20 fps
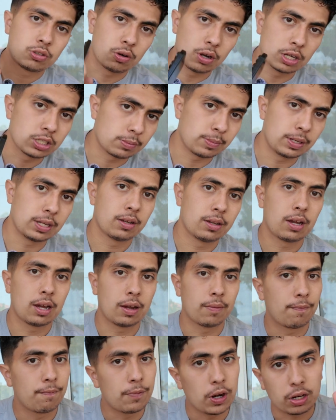Trust me,
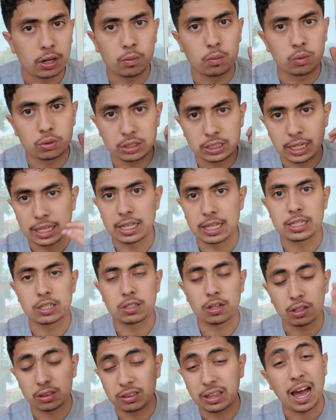I fucking will say
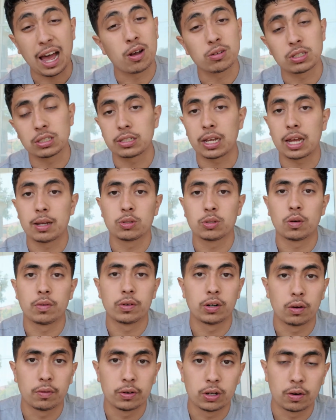this 1,000 times
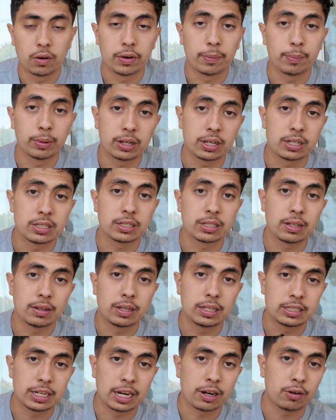over and over and over, because
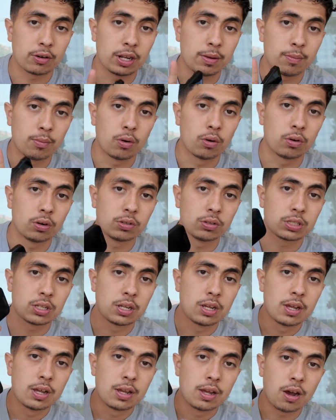integrity, morals,
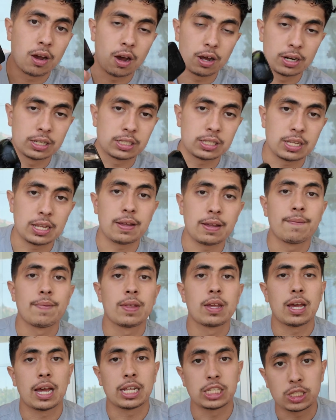honesty,
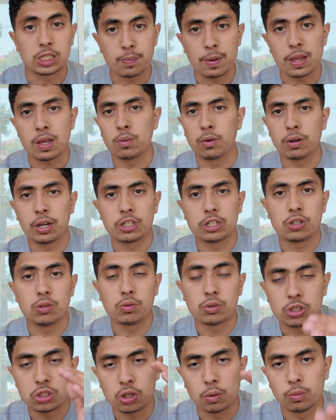and speed will get
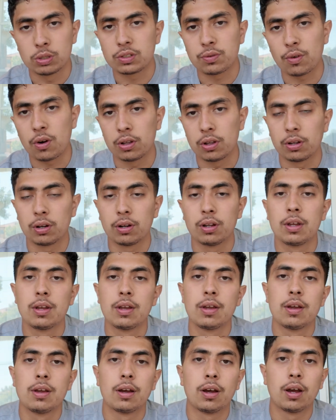you so much farther
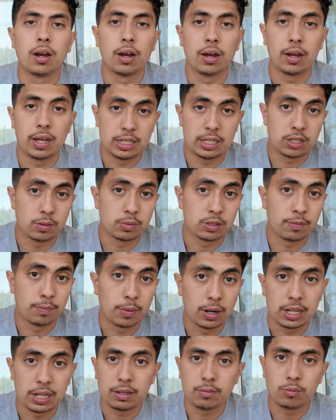in terms of
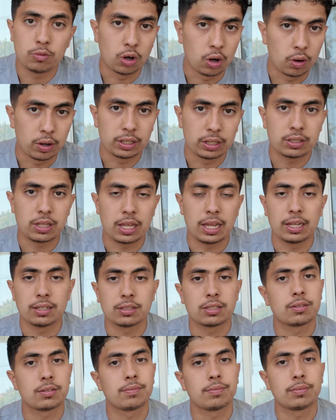money, growing
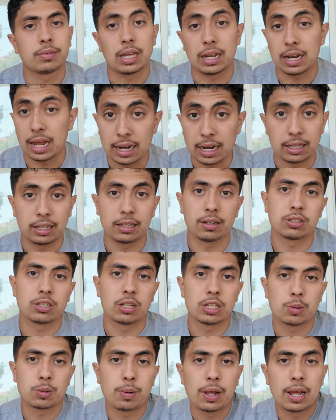things, than anything
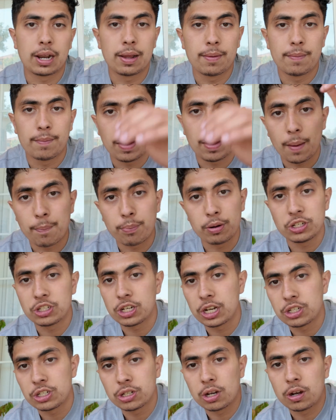else on this planet. I
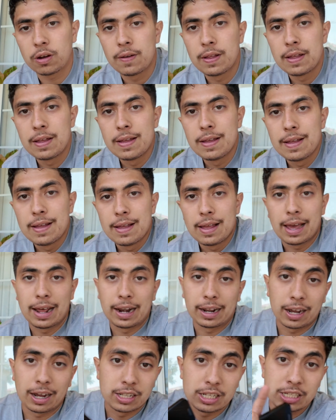appreciate y'all.
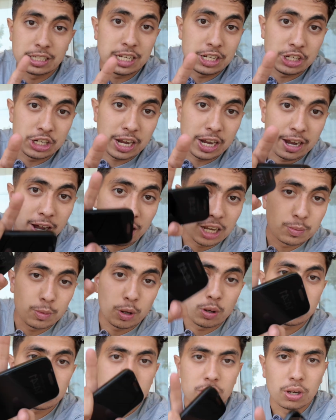And I got this DJI
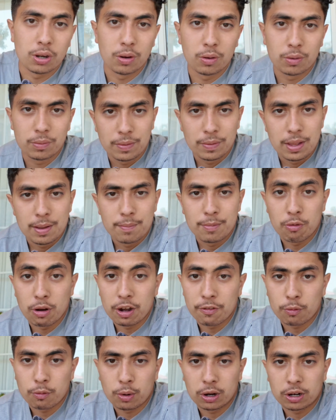Osmo, so be
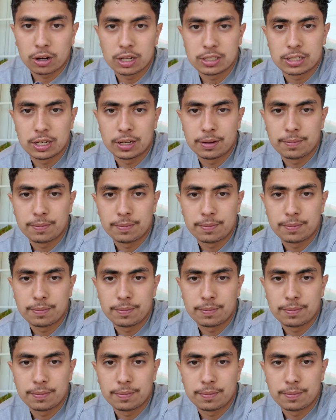ready for more content.